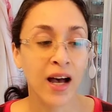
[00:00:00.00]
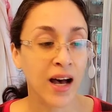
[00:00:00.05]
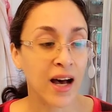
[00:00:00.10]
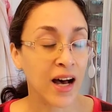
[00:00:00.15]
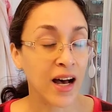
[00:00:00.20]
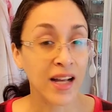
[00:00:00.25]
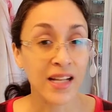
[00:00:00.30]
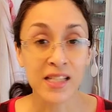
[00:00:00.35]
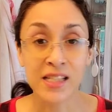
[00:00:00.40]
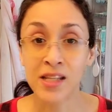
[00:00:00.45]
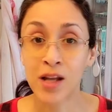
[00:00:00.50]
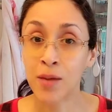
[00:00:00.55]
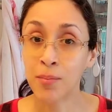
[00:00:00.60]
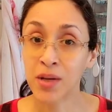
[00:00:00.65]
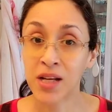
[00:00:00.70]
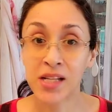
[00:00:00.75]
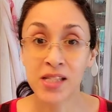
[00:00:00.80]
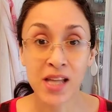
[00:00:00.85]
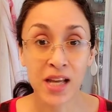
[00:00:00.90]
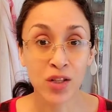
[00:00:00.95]
Uh, it's not
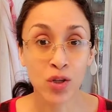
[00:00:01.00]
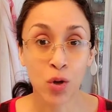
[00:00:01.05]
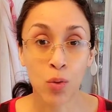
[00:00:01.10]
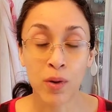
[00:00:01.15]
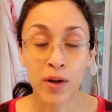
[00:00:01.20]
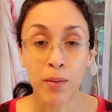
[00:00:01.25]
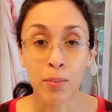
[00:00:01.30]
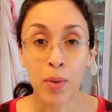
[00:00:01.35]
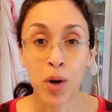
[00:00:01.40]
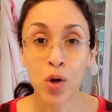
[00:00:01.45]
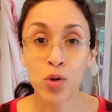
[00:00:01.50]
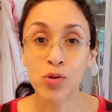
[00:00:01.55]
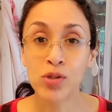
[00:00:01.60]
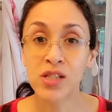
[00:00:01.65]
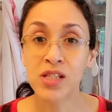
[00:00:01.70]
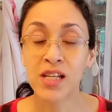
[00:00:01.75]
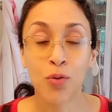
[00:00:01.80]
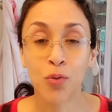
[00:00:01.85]
because I don't want to post.